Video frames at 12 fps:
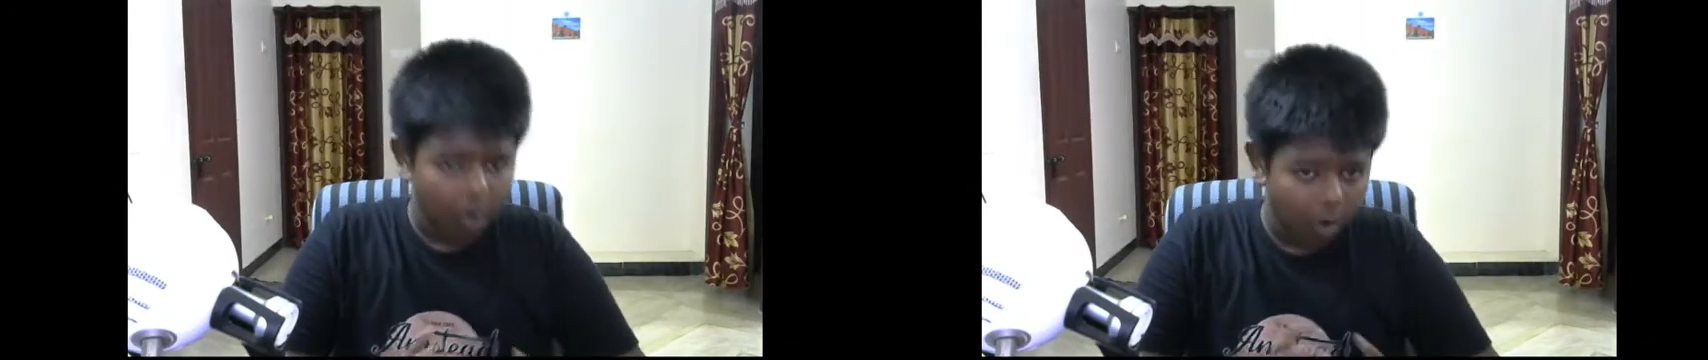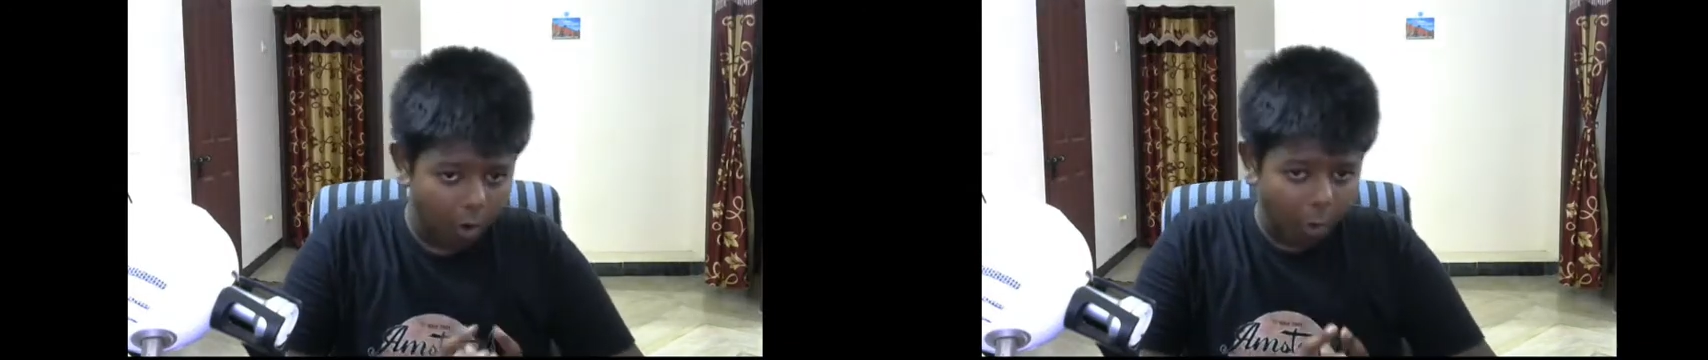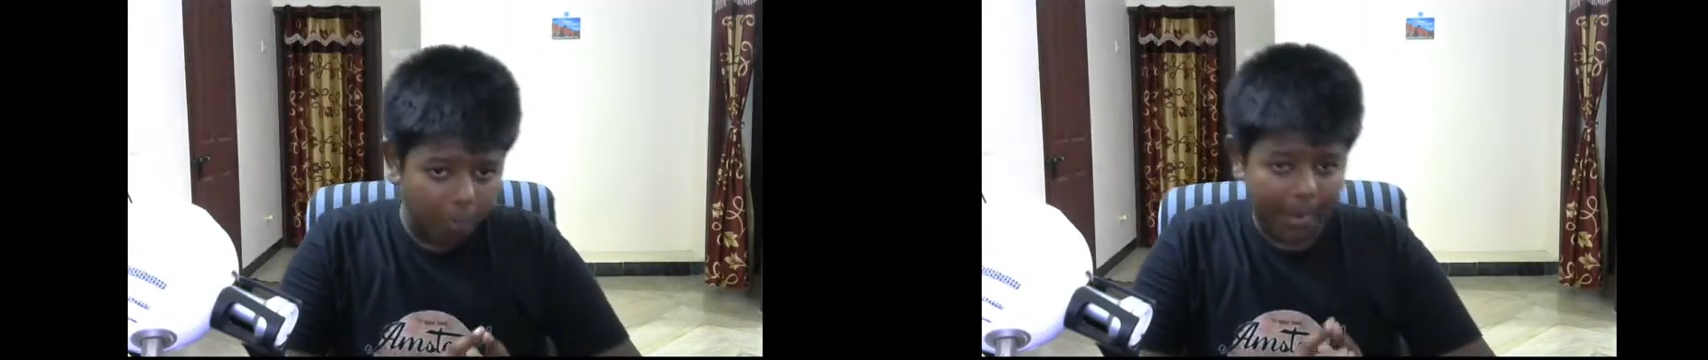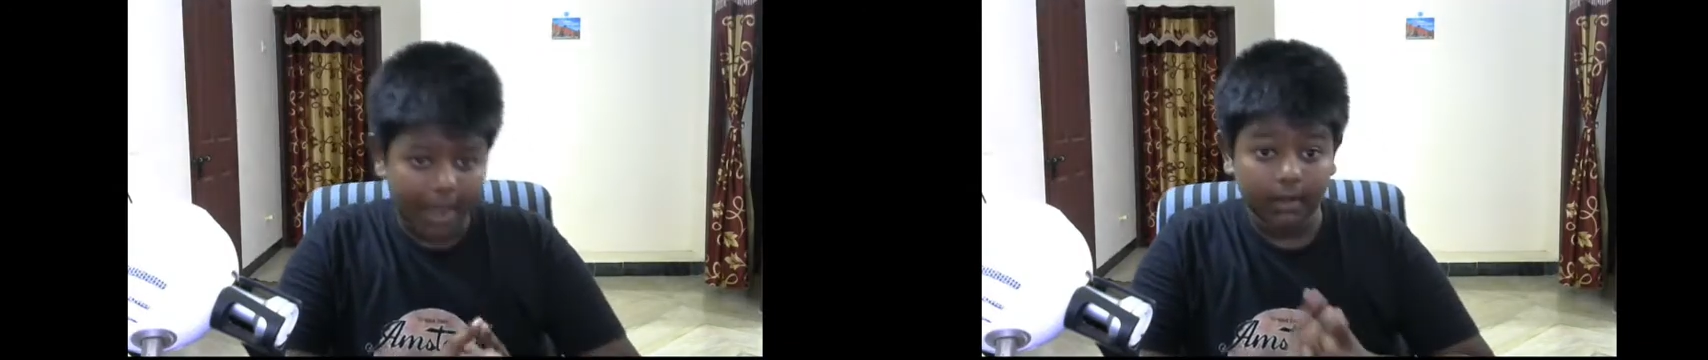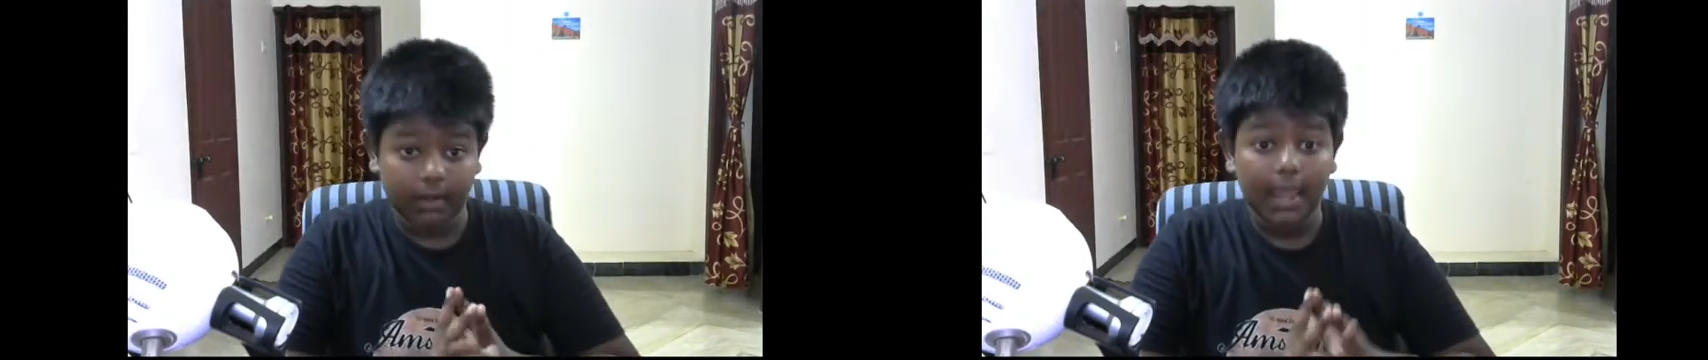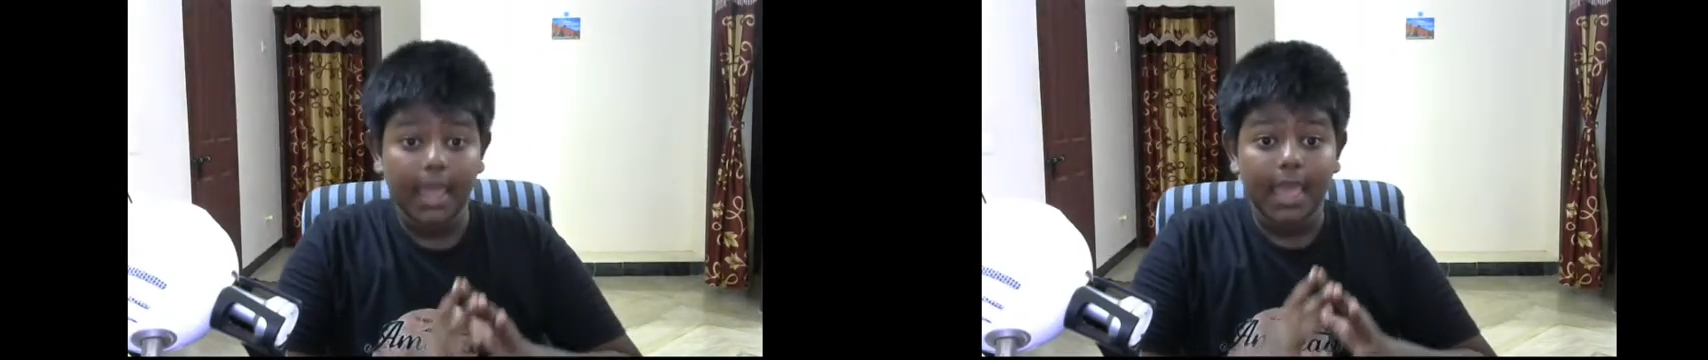
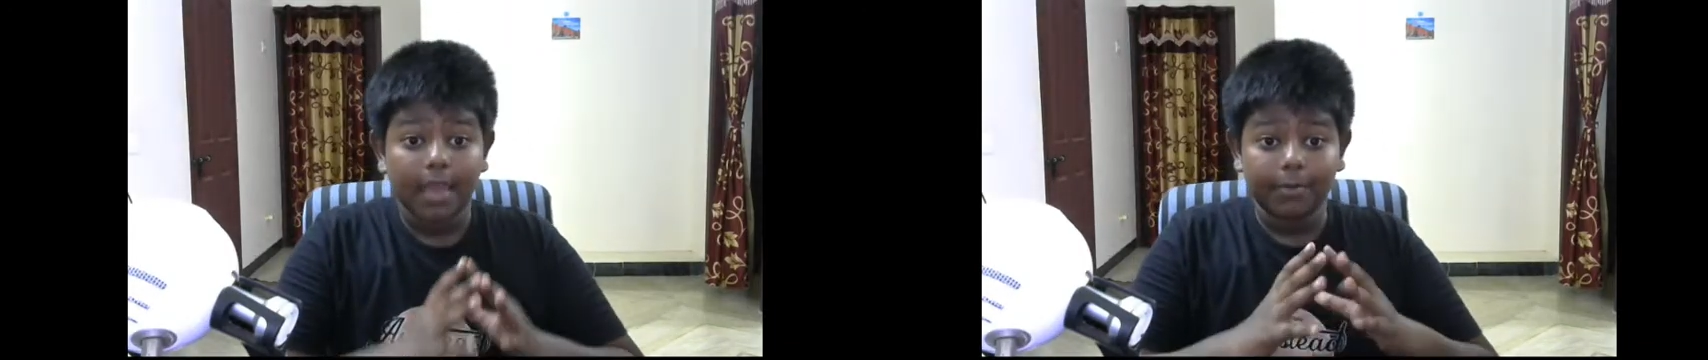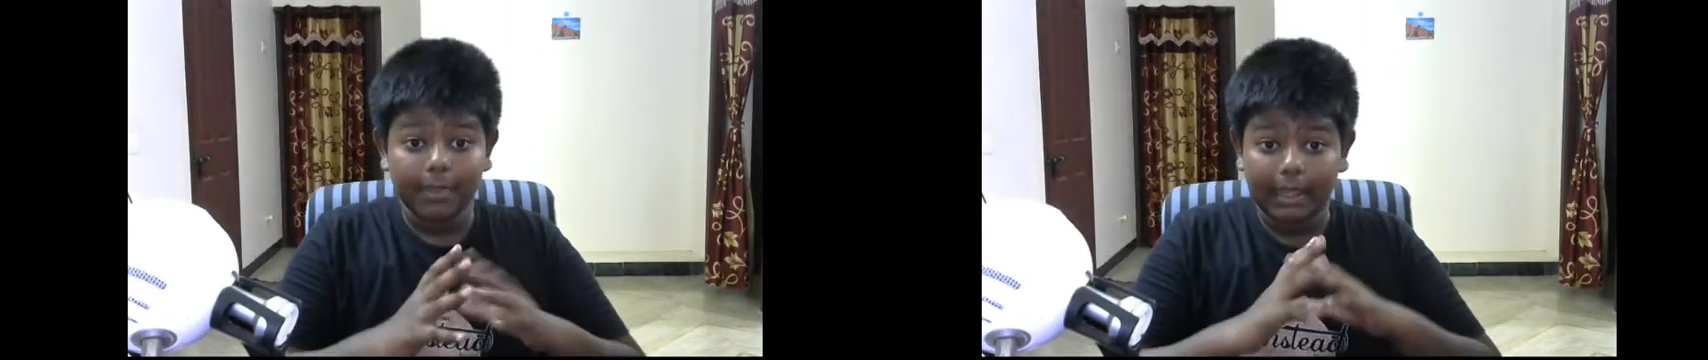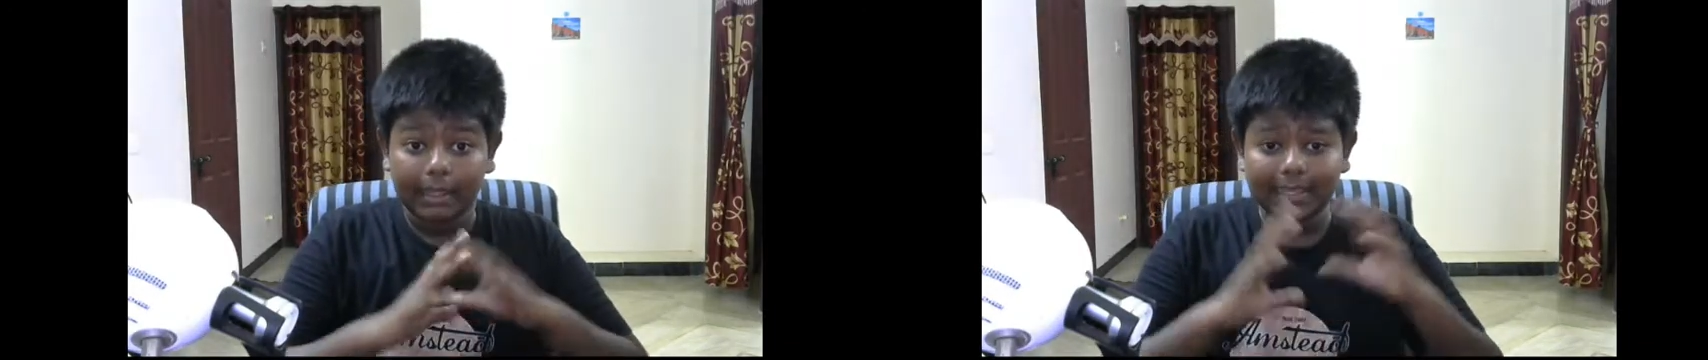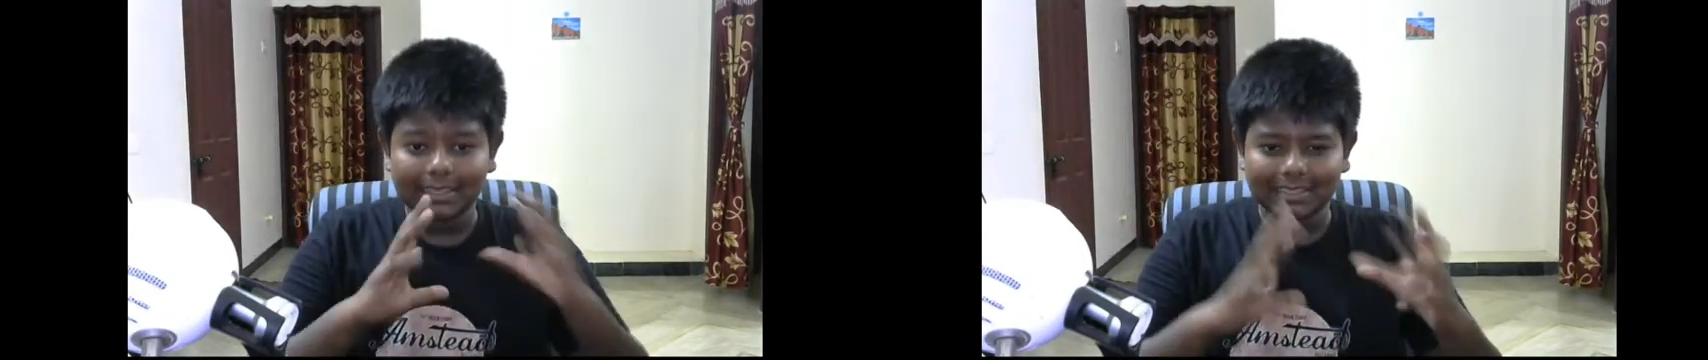Oman Rial